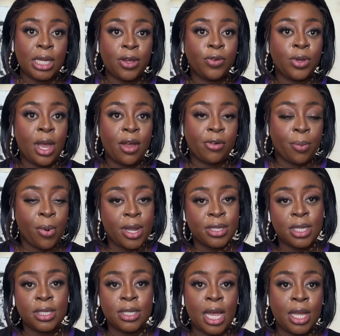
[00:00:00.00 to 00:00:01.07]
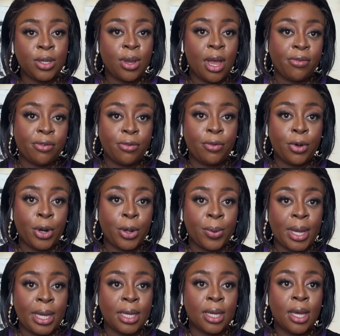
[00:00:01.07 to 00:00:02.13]
if you have a presence and you have a
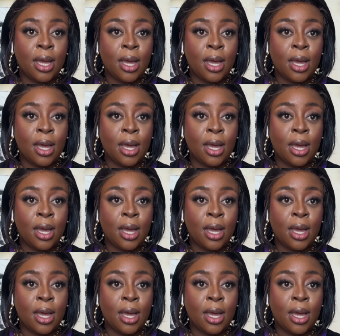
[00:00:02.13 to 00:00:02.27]
following,